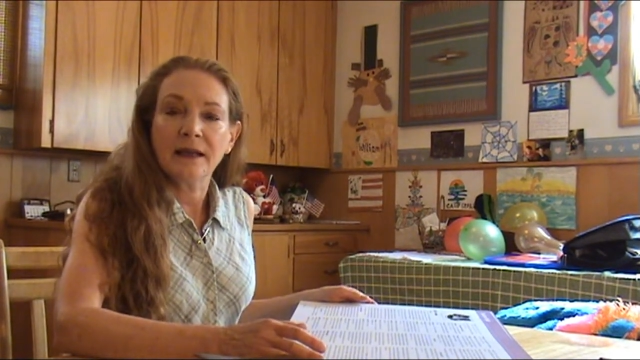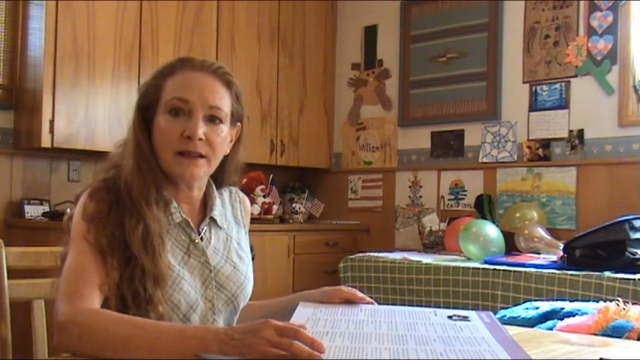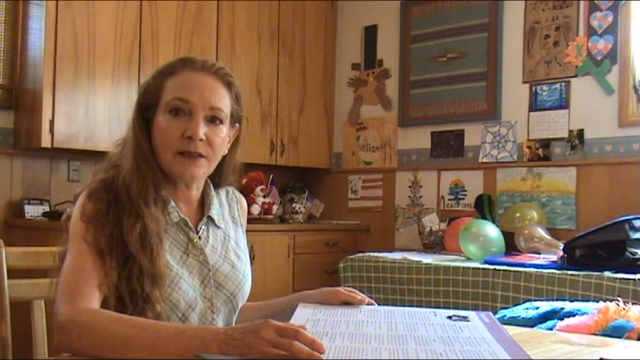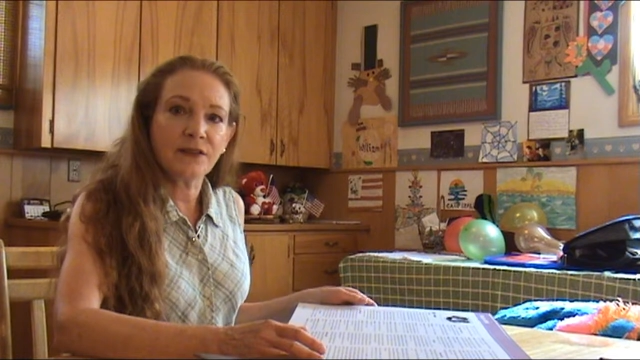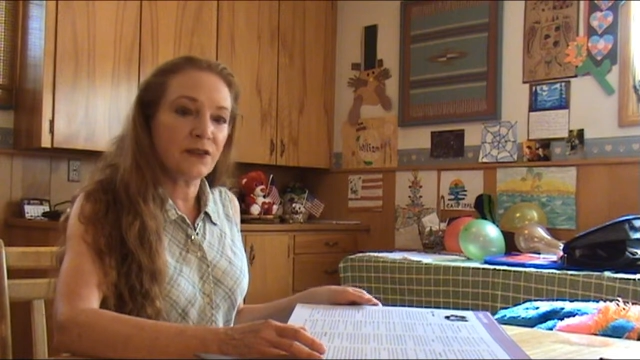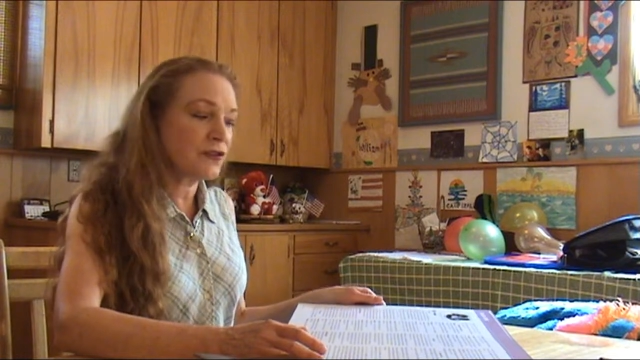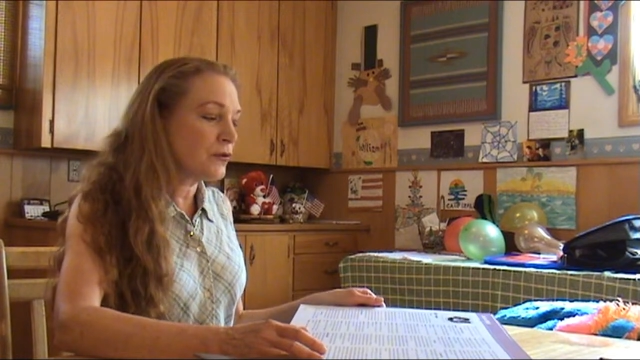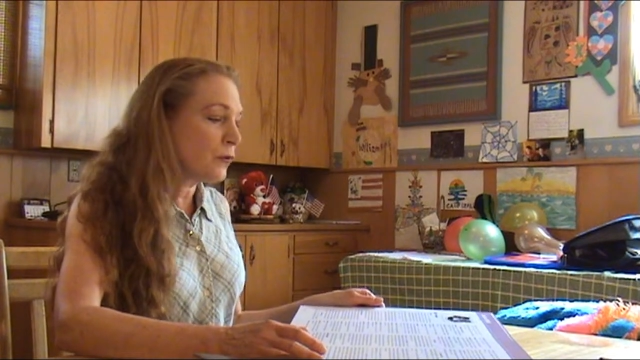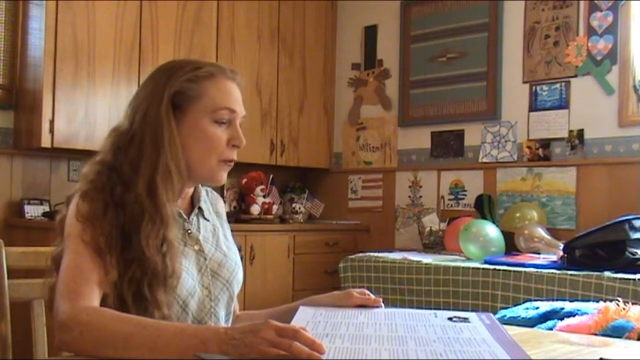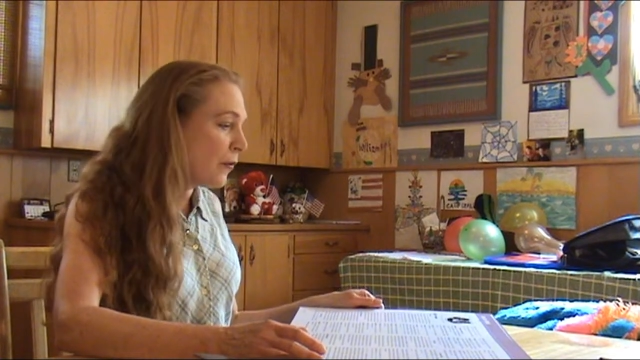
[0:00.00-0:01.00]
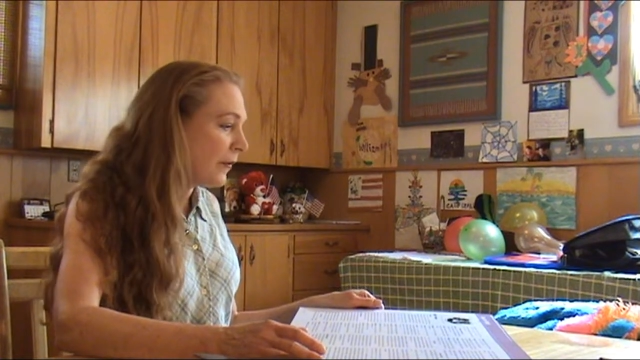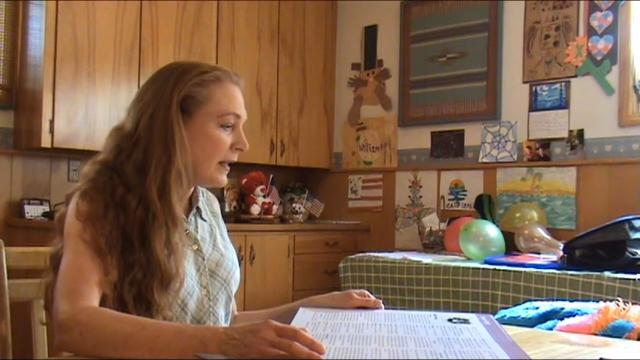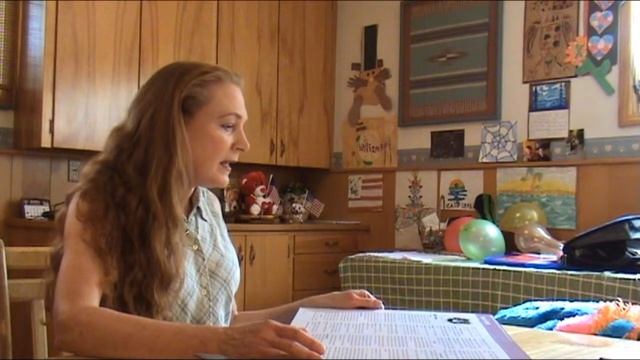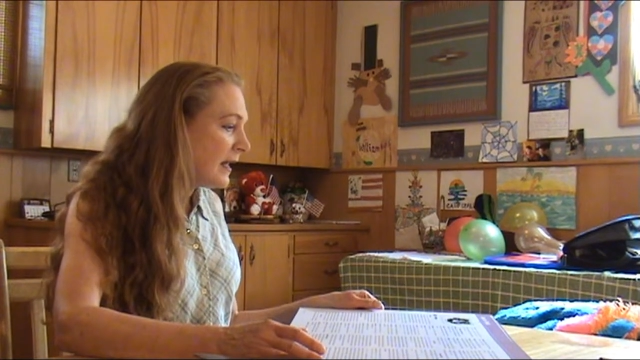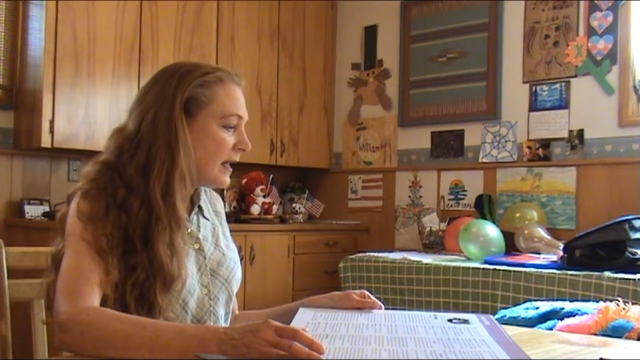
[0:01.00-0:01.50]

Yes, it's a story